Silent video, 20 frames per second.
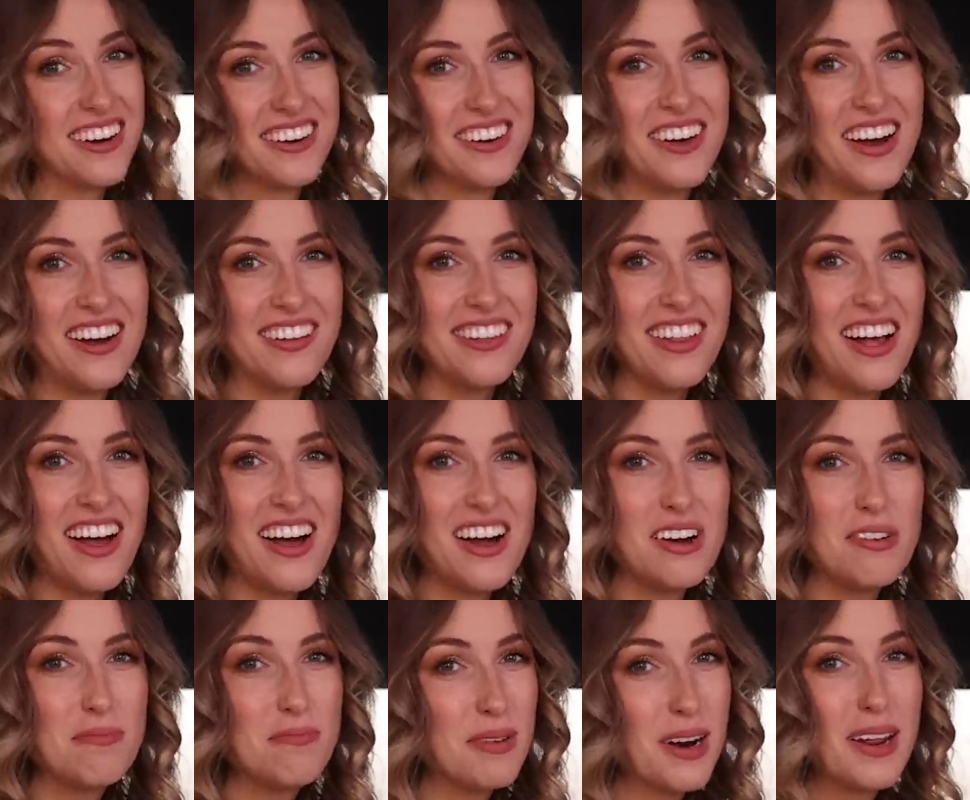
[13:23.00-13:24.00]
I don't know how
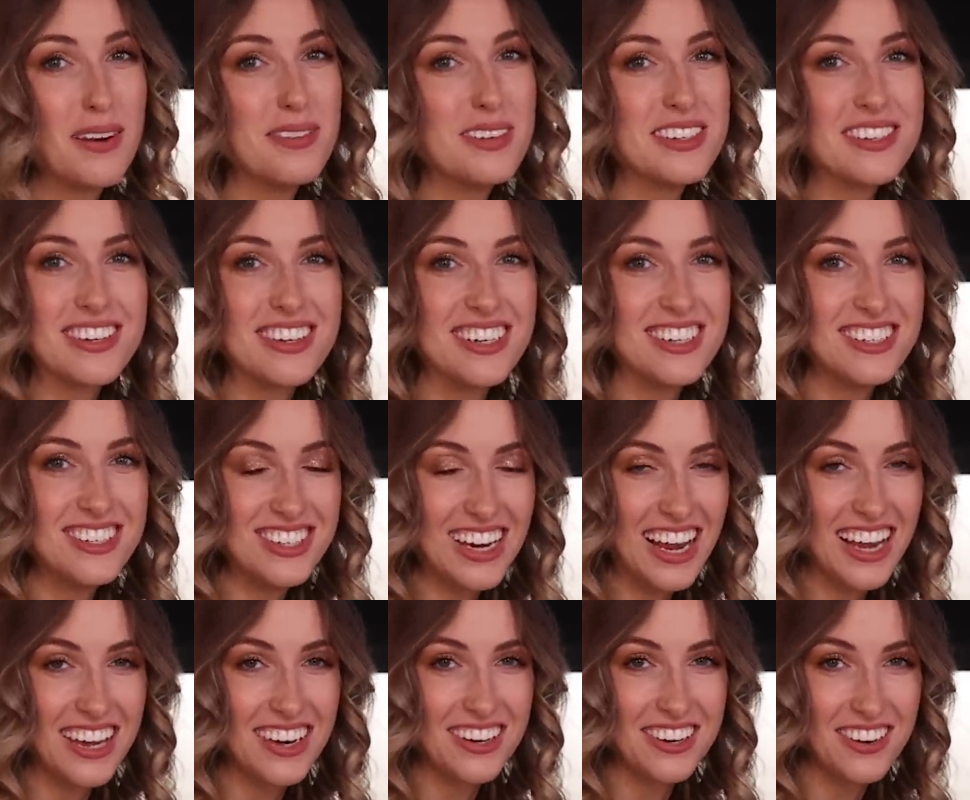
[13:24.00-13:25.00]
long, but I'm just gonna
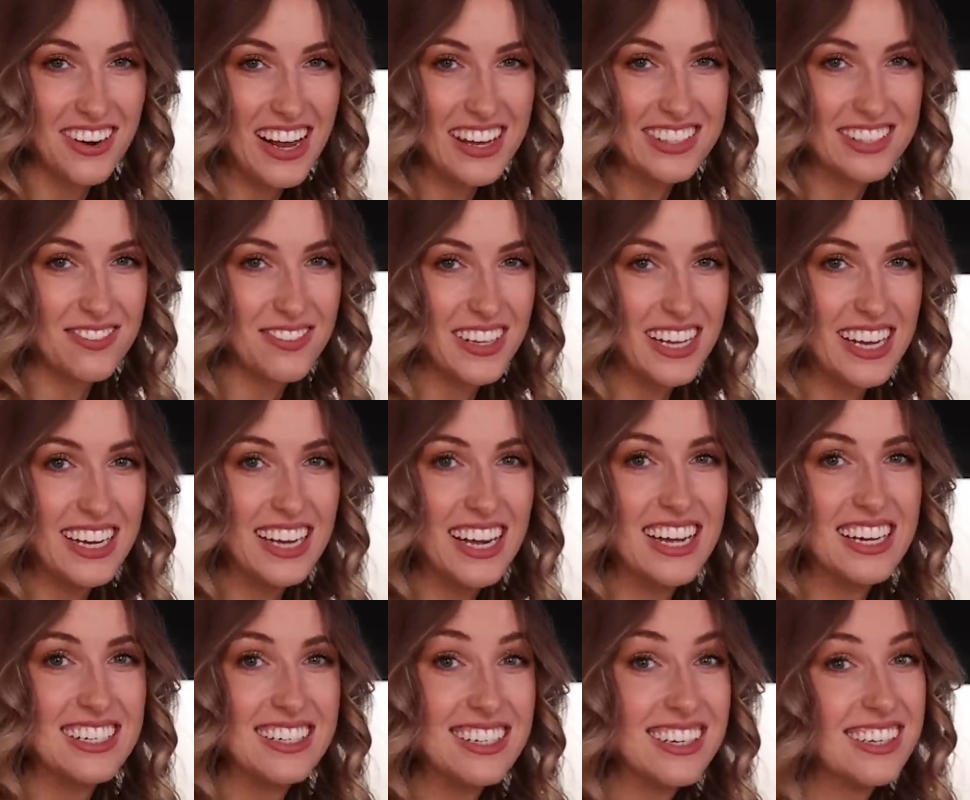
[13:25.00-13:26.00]
check it aggressively
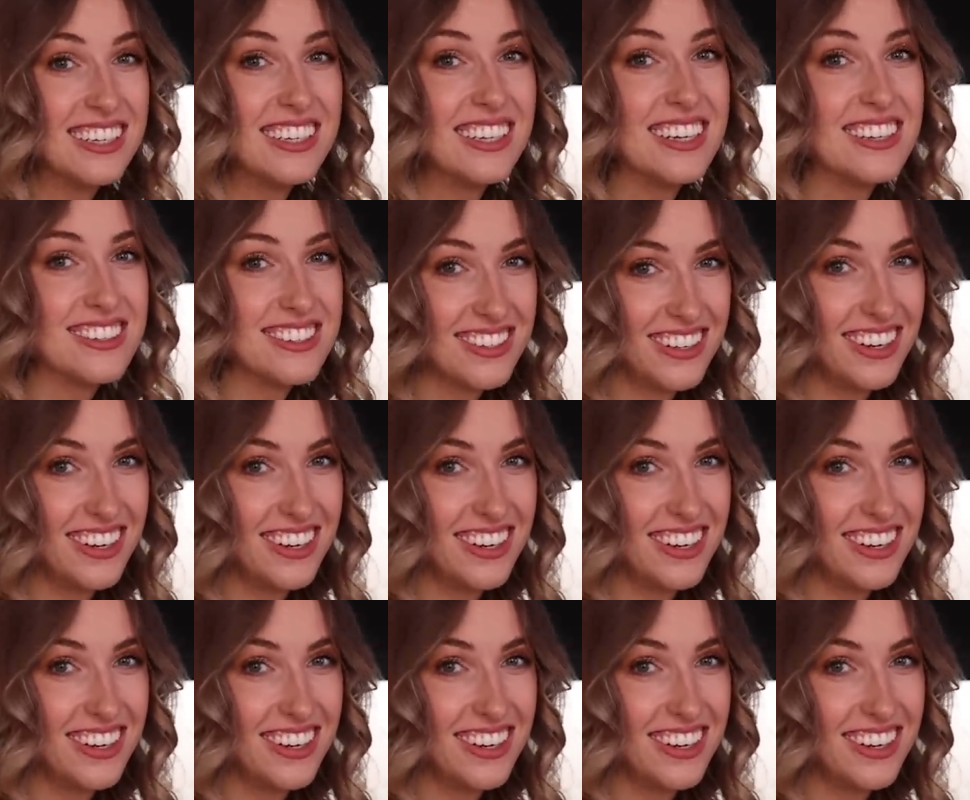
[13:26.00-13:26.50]
until it's